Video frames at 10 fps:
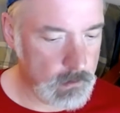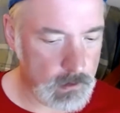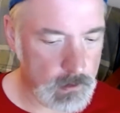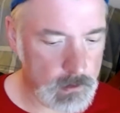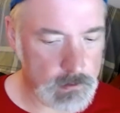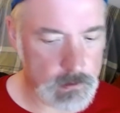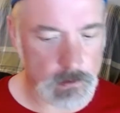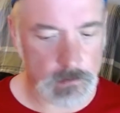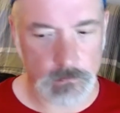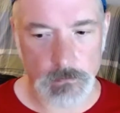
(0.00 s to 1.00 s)
and
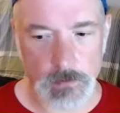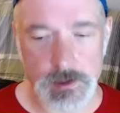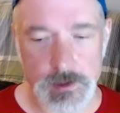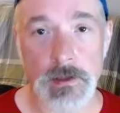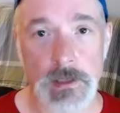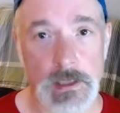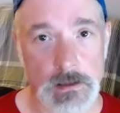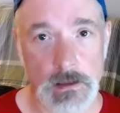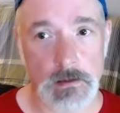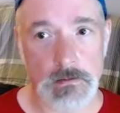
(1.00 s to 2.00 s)
we shouldn't eat
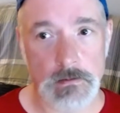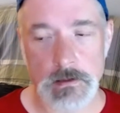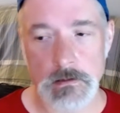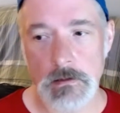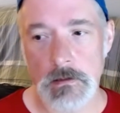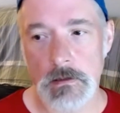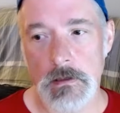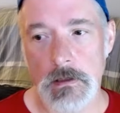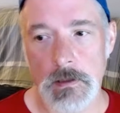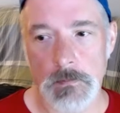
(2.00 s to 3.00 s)
those.
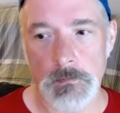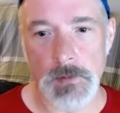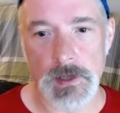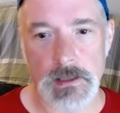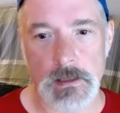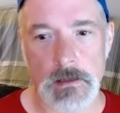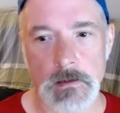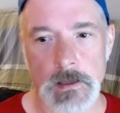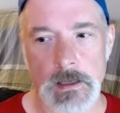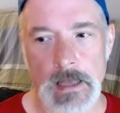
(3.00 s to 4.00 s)
But
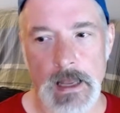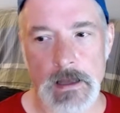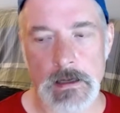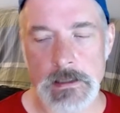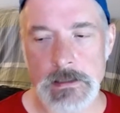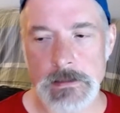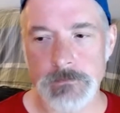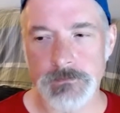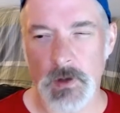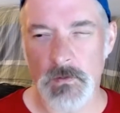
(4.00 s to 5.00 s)

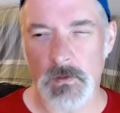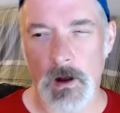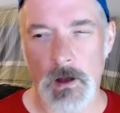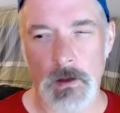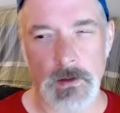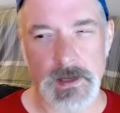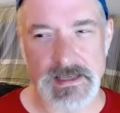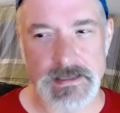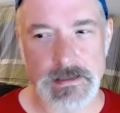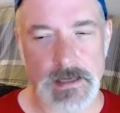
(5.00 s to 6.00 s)
overall,
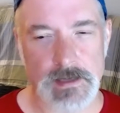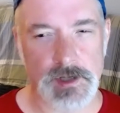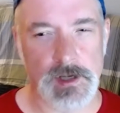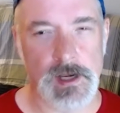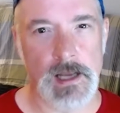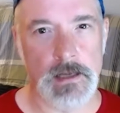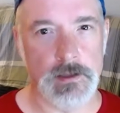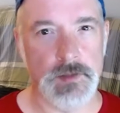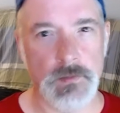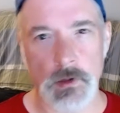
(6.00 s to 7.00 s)
it's such a
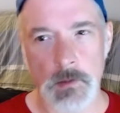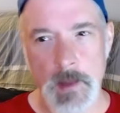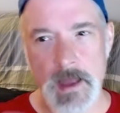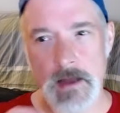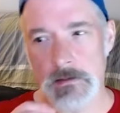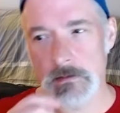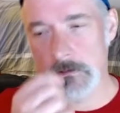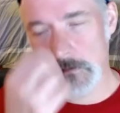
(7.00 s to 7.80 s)
negligible amount,